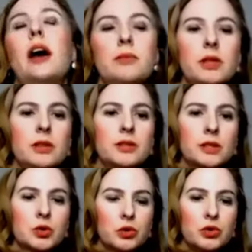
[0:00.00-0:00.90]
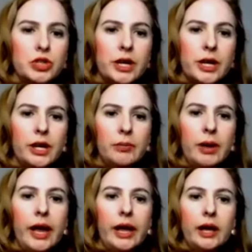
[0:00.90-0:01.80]
I'm in this excruciating
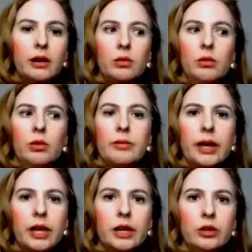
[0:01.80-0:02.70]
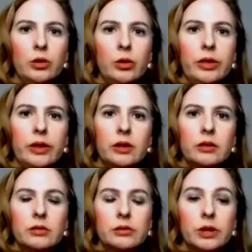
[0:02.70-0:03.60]
pain. What am I going to do with
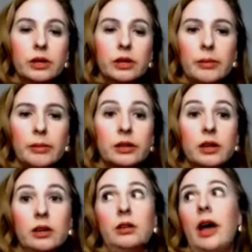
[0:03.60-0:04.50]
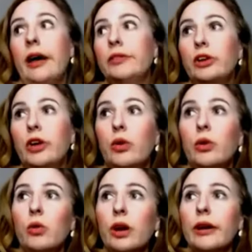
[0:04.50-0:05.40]
it? Well, I have to go
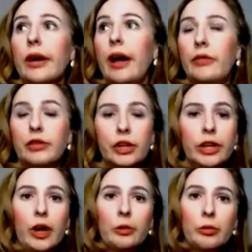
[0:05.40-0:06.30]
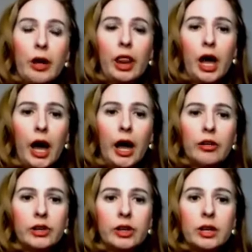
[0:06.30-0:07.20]
to work. I have to get on with my
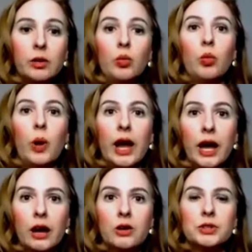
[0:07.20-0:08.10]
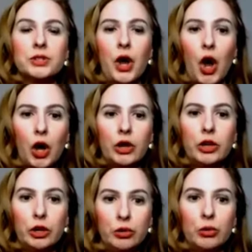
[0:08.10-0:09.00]
life. And it wears
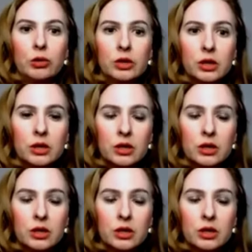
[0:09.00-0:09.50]
on you.